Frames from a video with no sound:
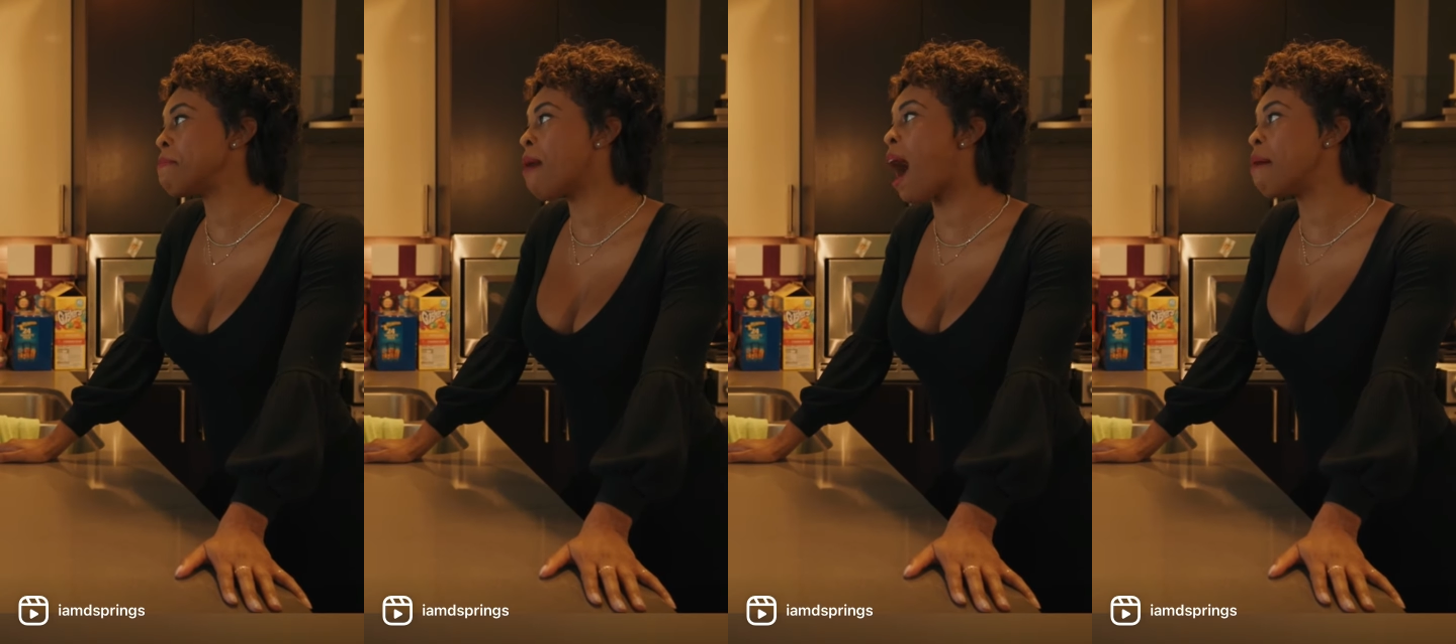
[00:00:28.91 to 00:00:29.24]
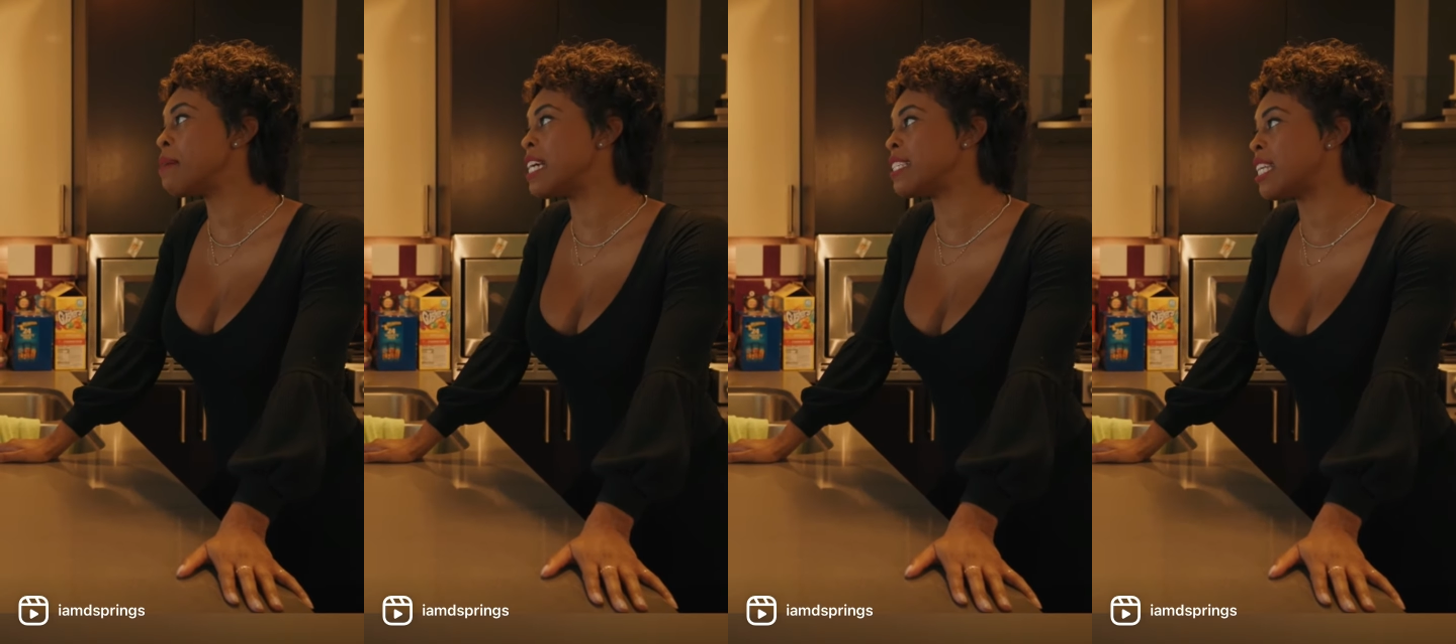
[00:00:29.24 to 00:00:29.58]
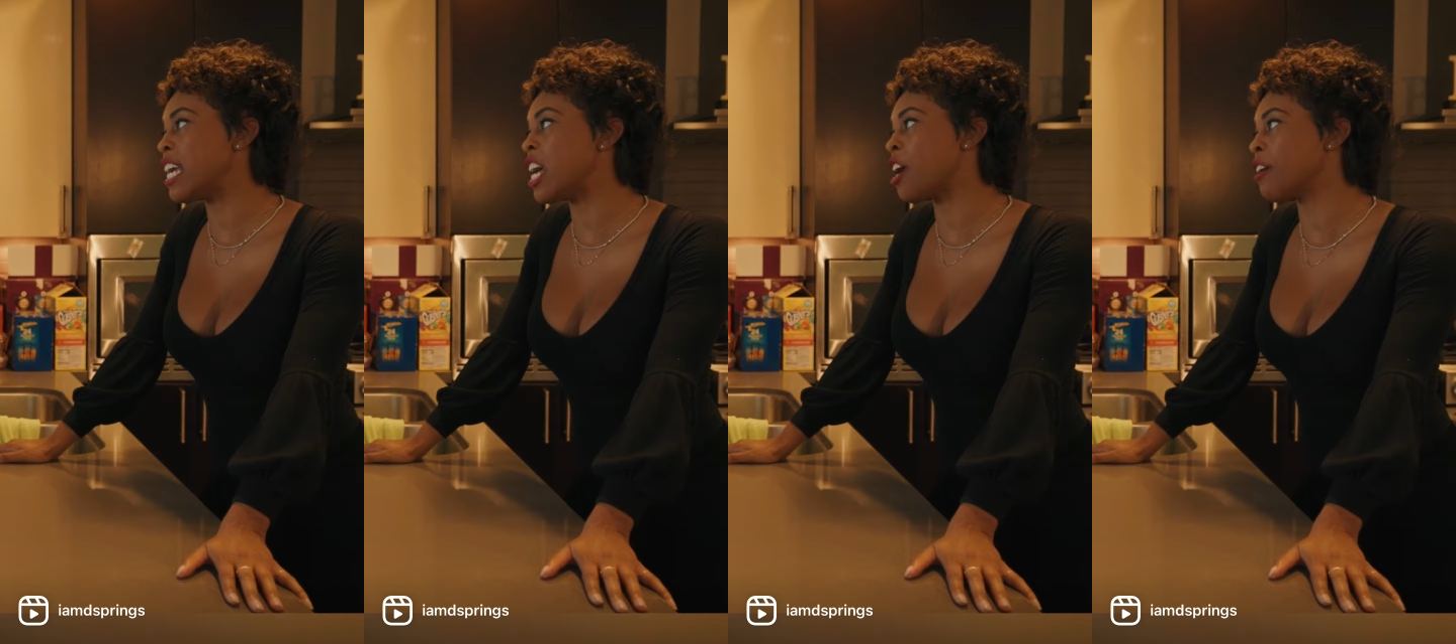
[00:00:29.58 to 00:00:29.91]
mama is
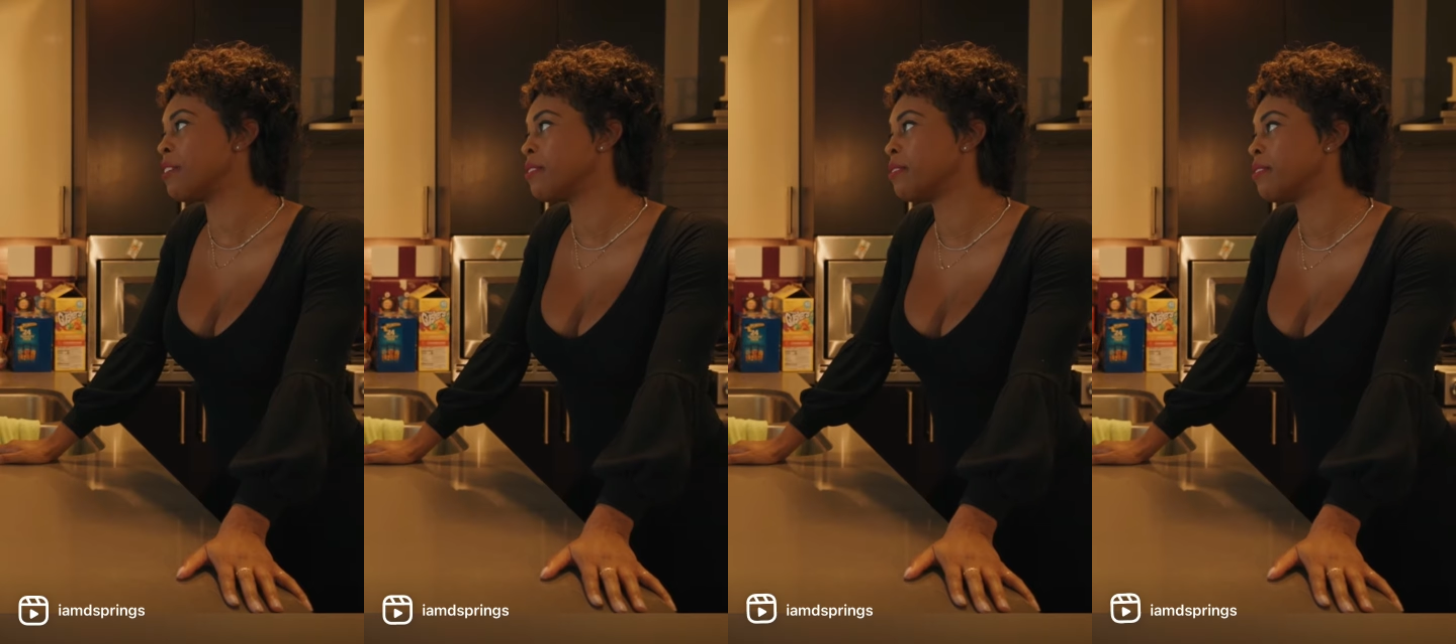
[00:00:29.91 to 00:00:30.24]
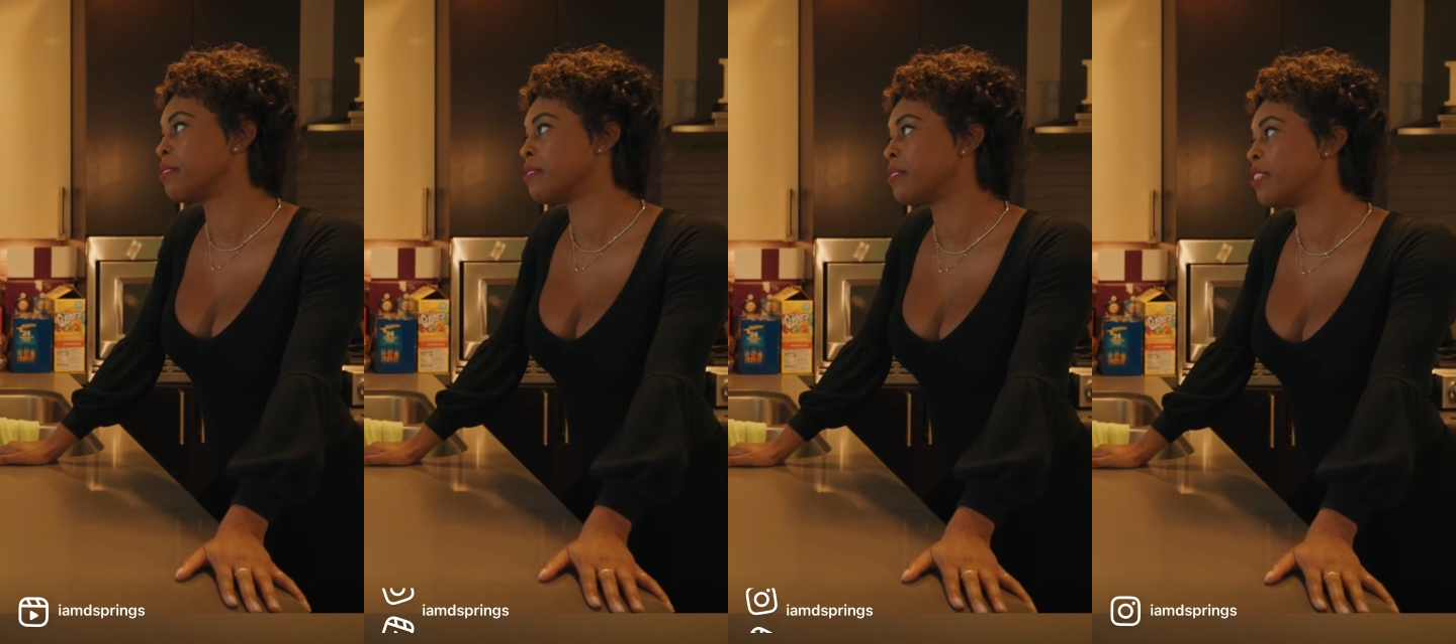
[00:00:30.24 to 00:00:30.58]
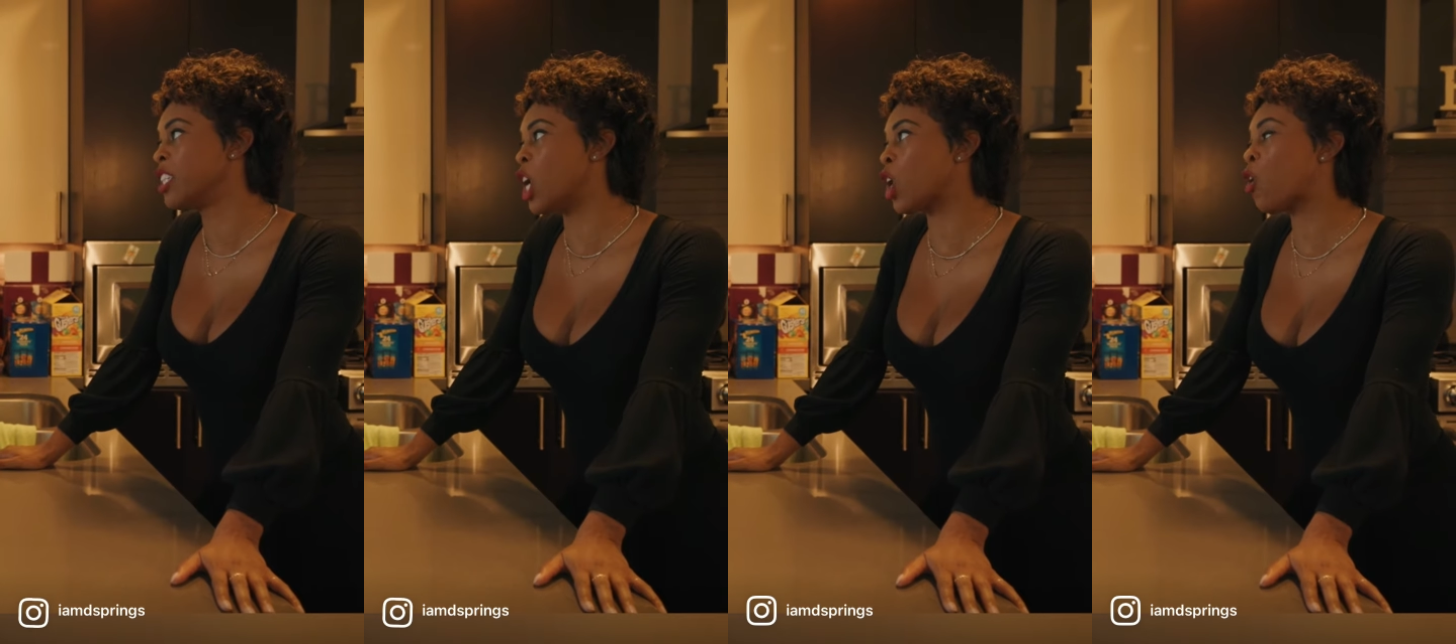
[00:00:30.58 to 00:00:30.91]
here!
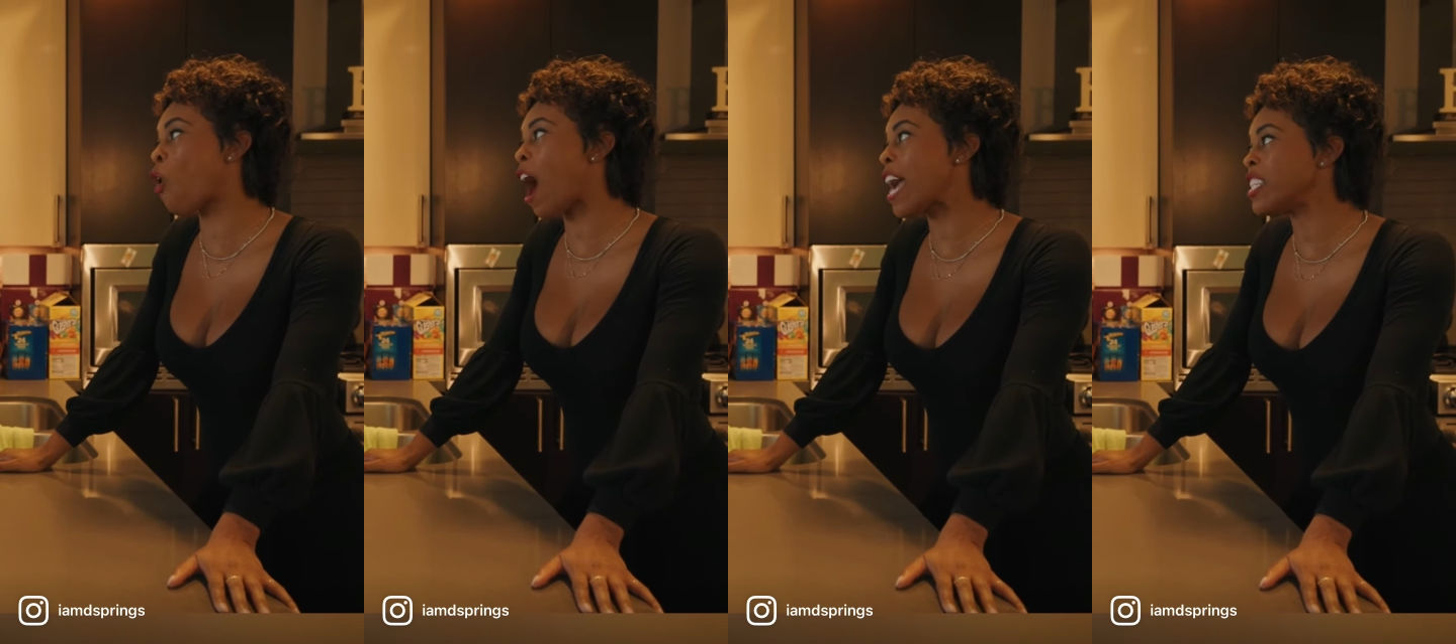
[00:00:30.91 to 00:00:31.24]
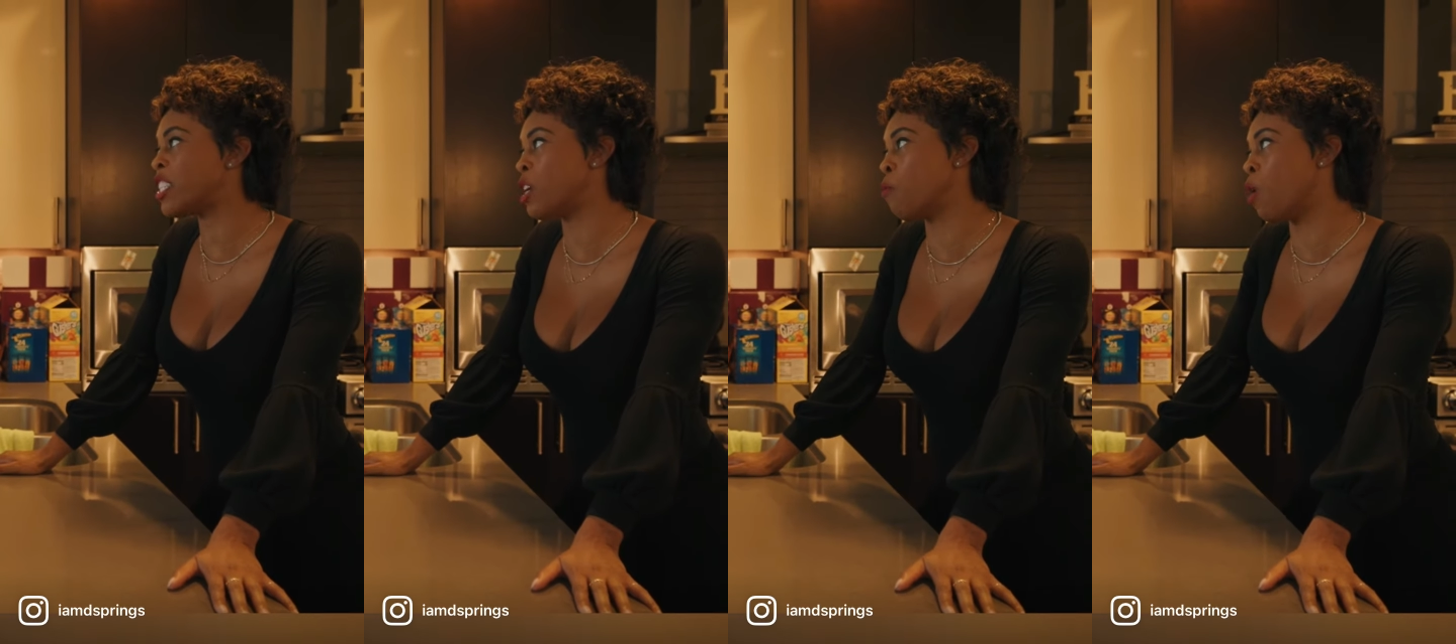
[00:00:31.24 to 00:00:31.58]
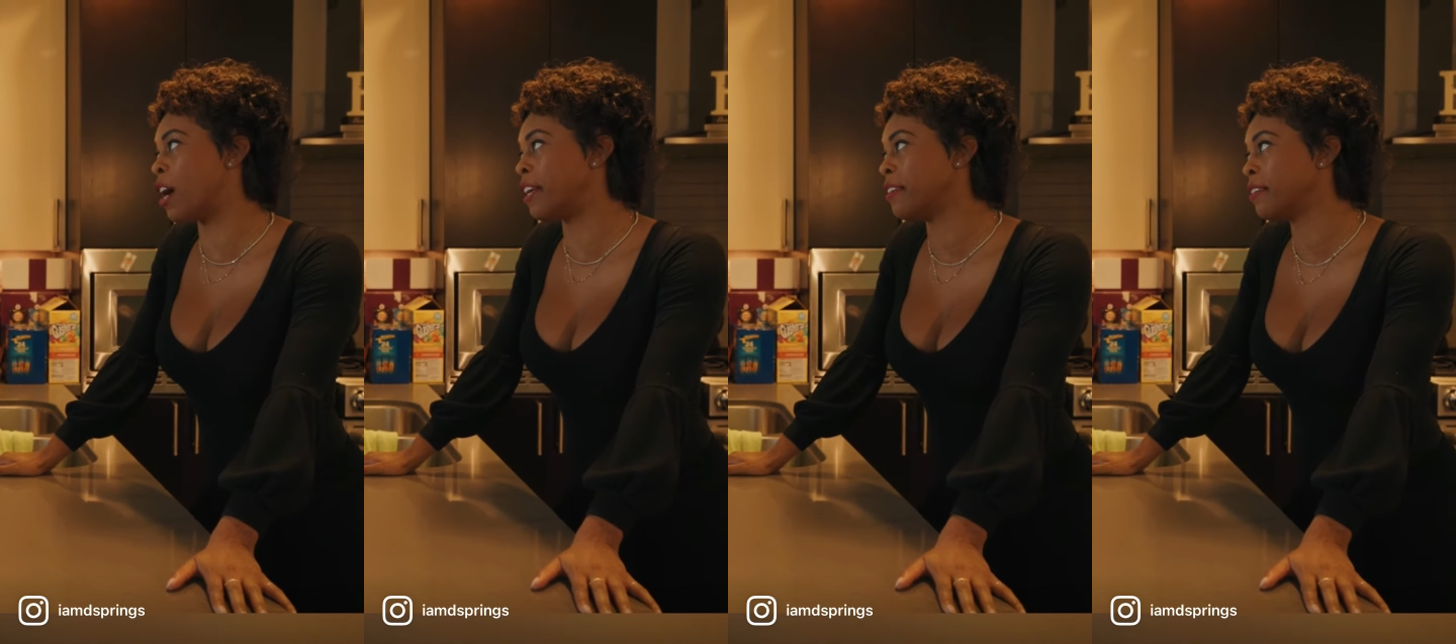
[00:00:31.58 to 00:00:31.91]
The crazy
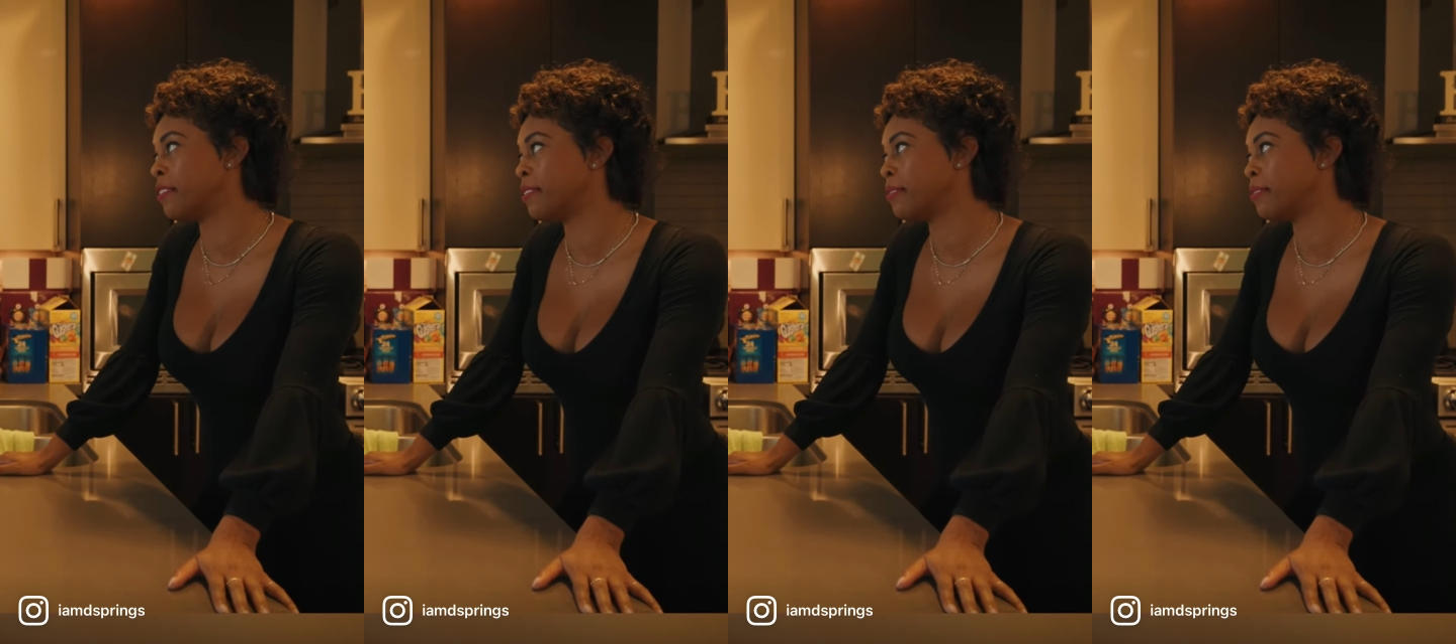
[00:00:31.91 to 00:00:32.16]
one!